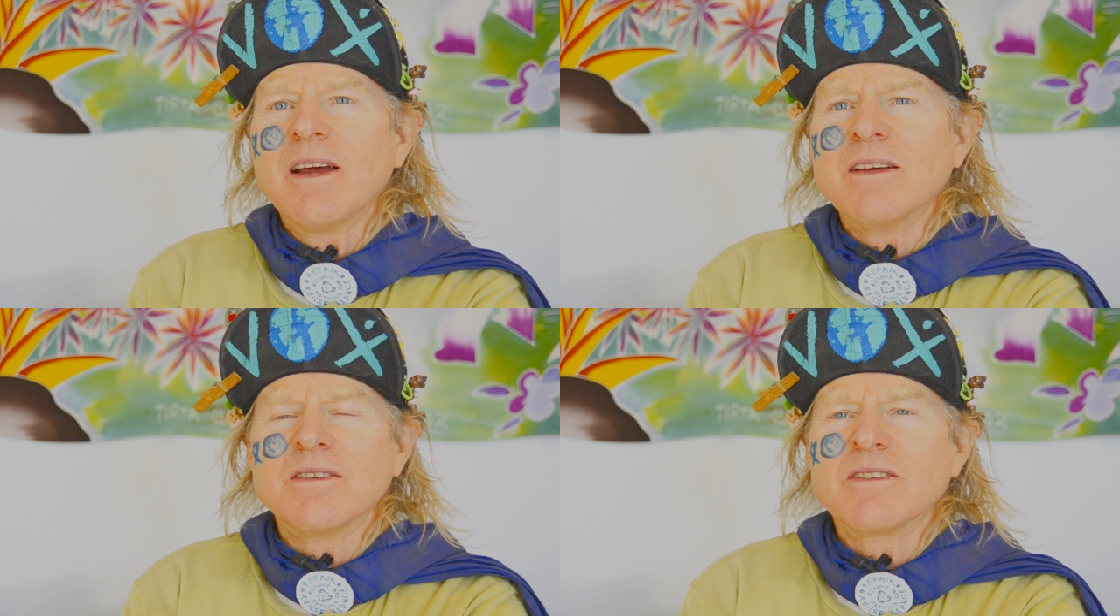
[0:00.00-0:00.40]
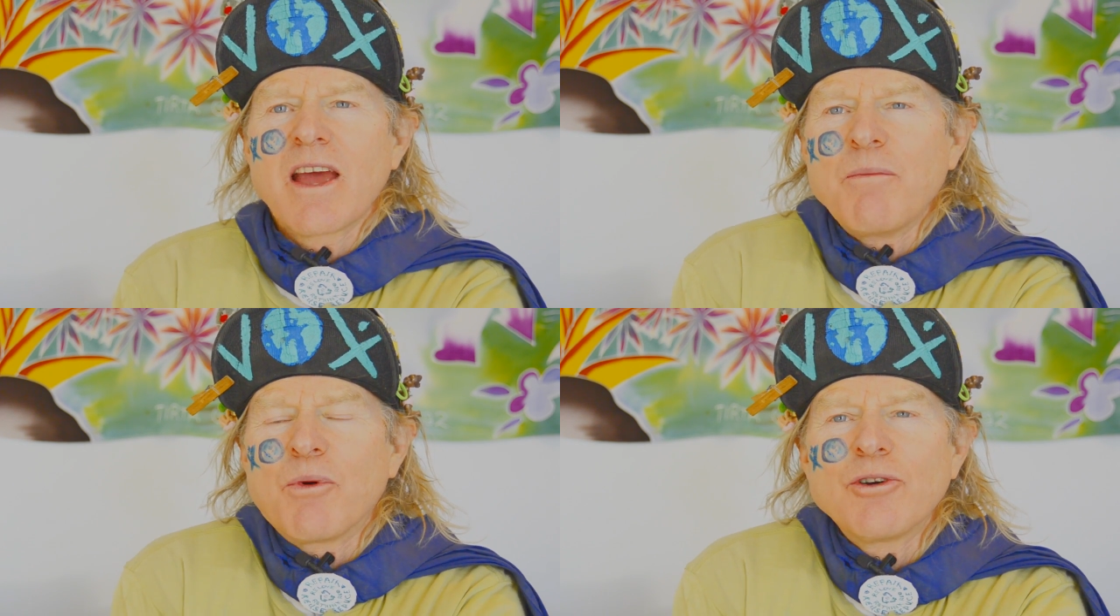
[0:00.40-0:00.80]
as a
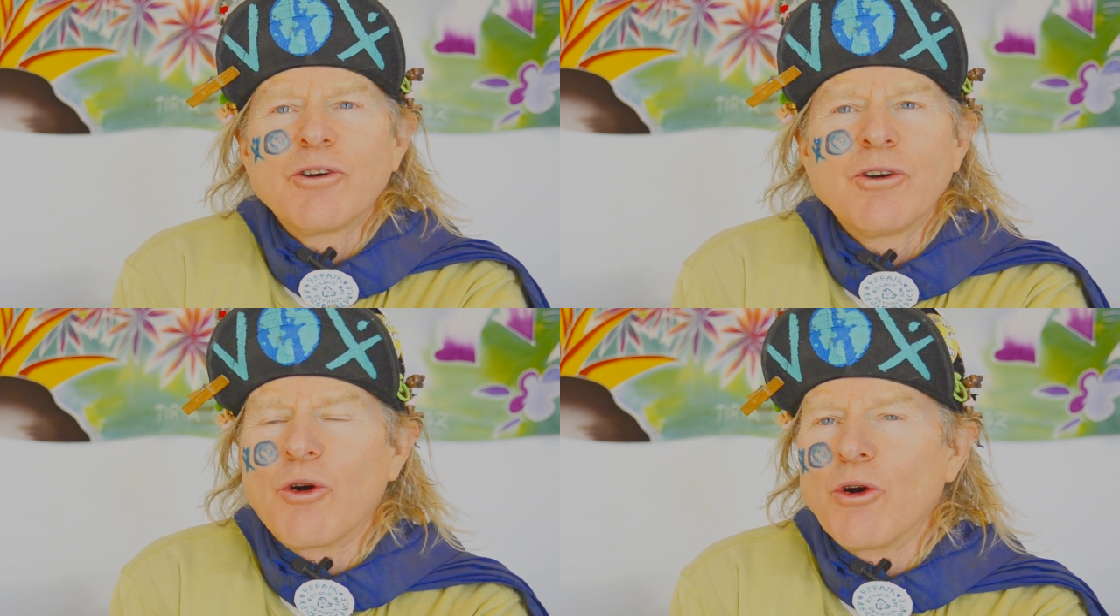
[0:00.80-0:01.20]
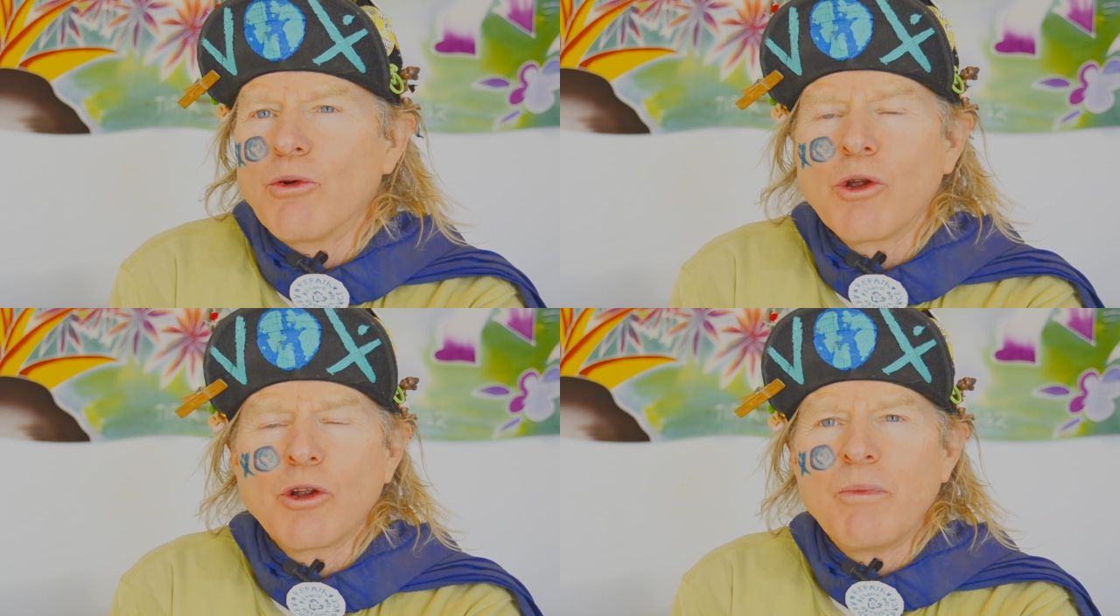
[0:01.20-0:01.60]
skateboarder or a
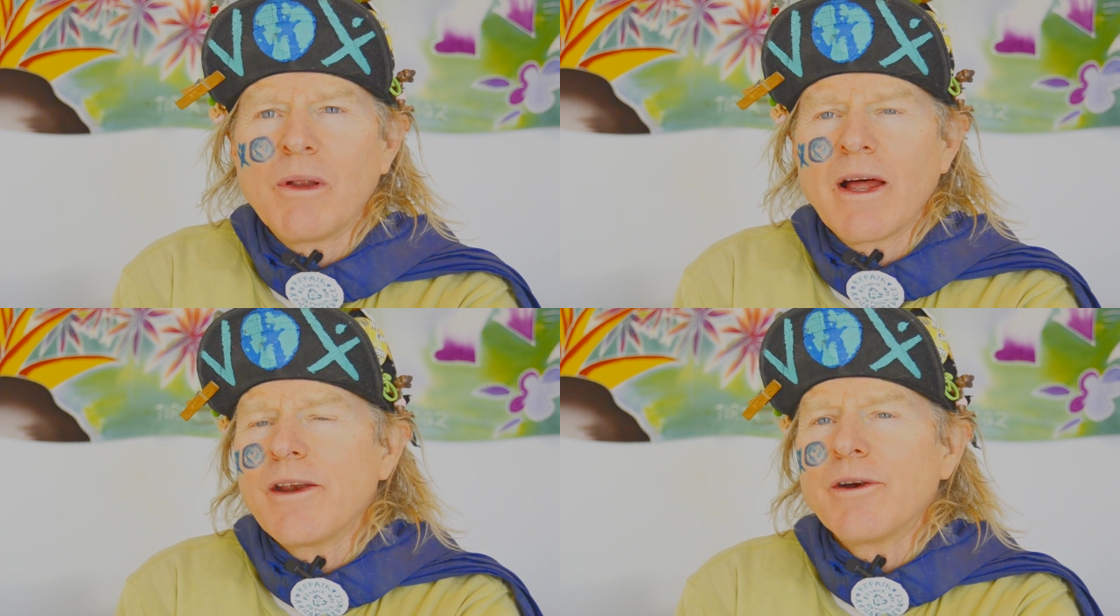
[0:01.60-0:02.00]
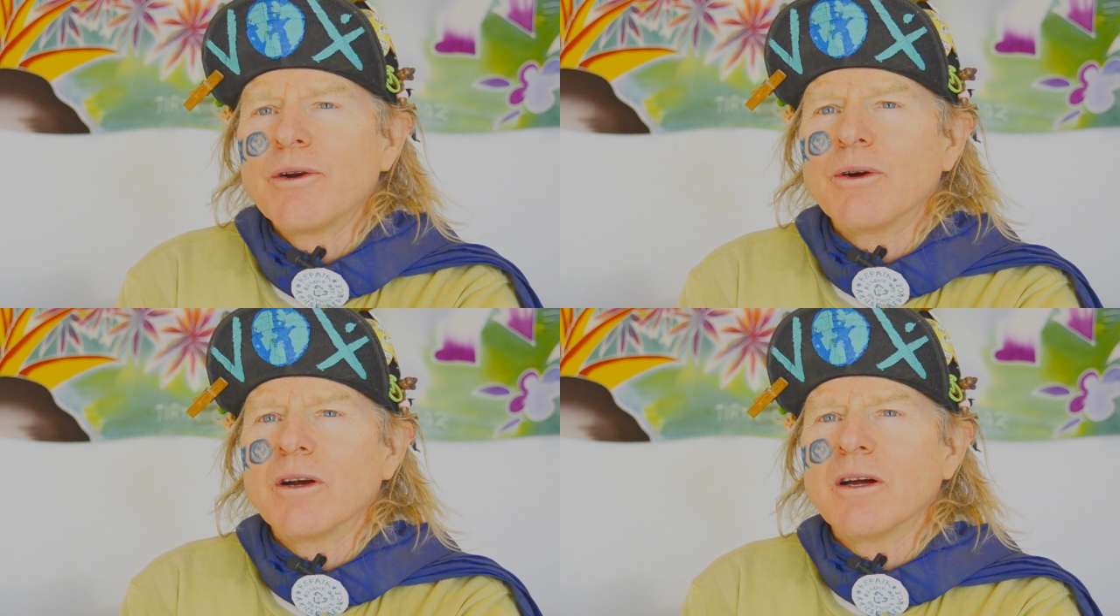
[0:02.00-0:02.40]
rollerblader
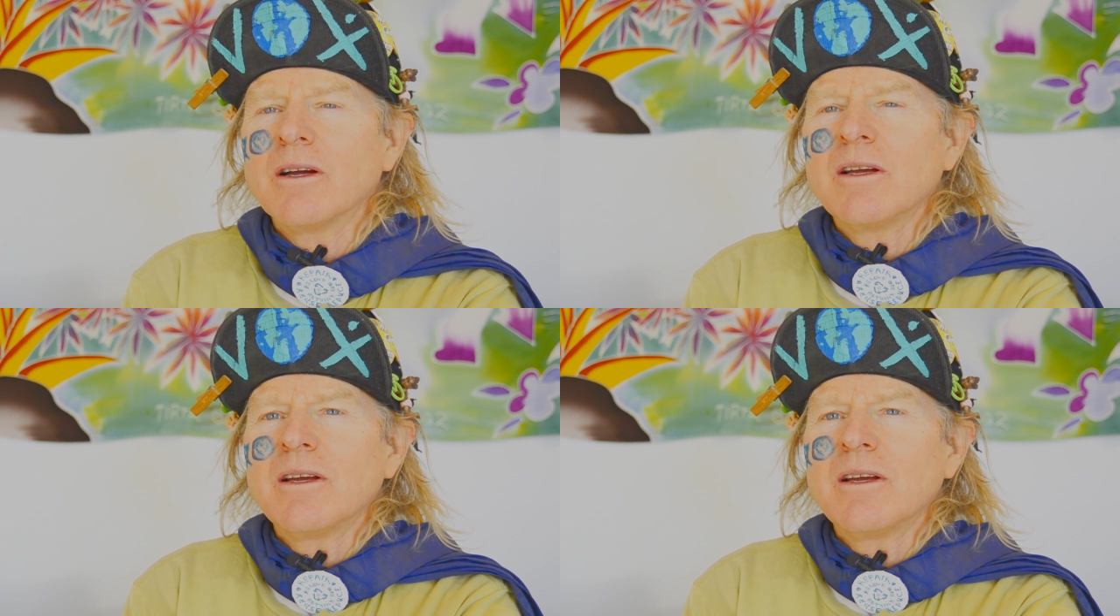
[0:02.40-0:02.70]
or